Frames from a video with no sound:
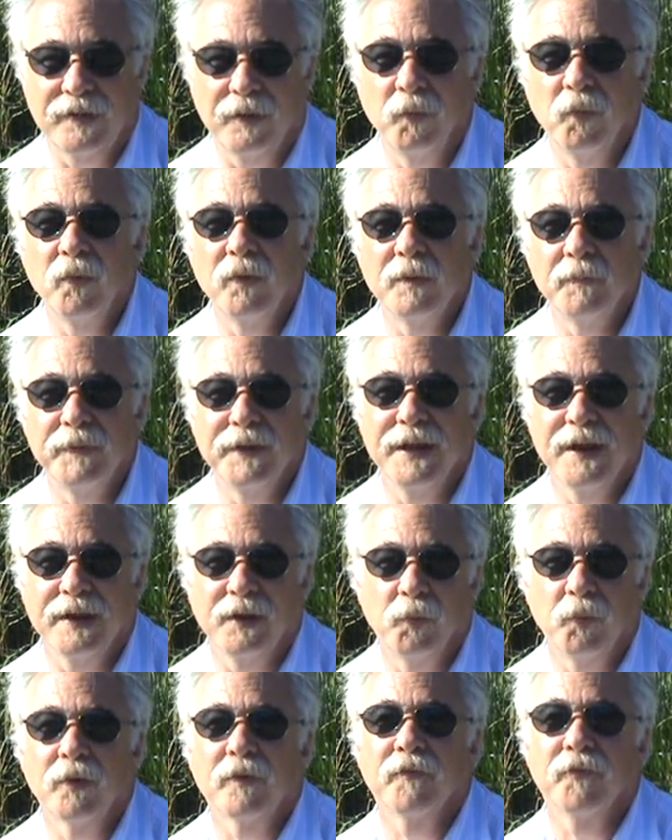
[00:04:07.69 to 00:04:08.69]
I would have been out
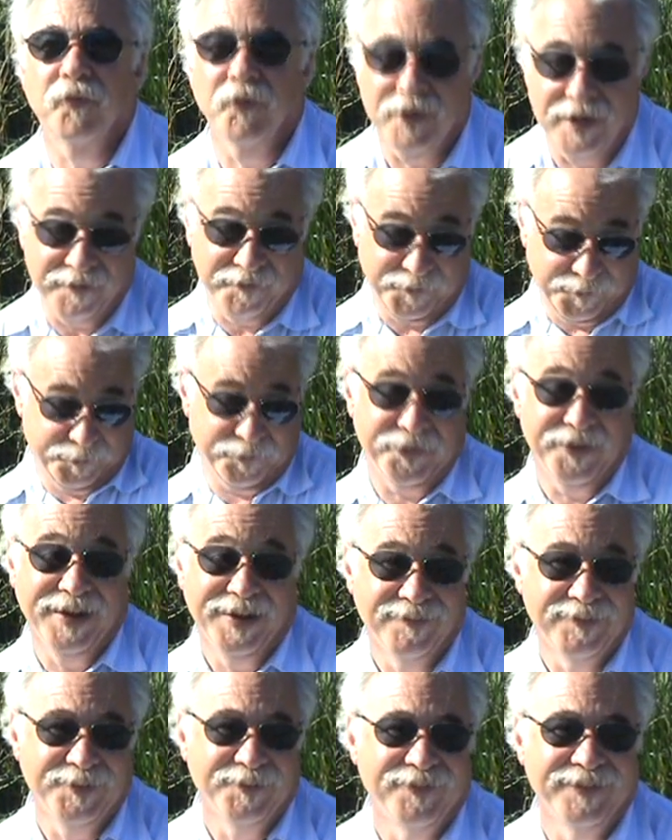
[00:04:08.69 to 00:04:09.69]
of work forever,
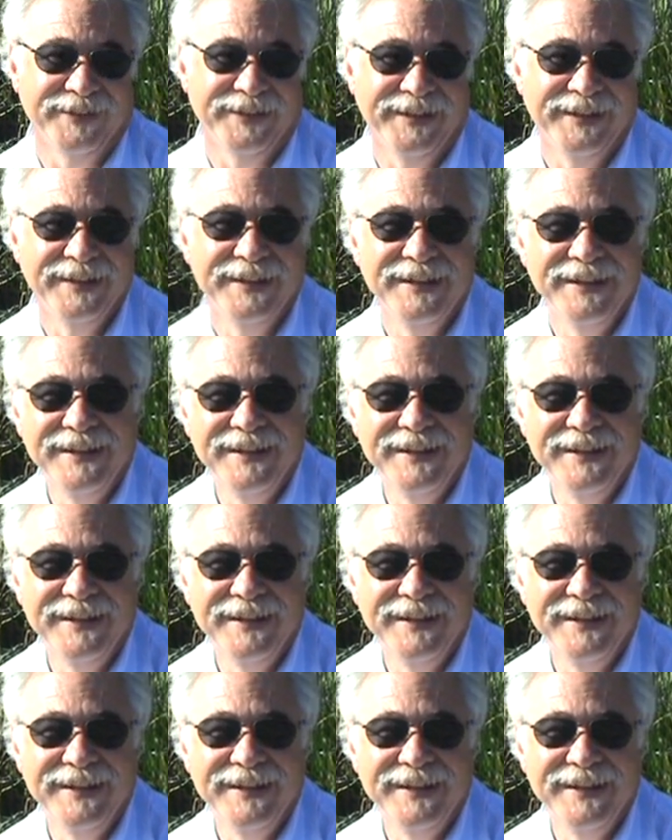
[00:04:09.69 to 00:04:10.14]
probably.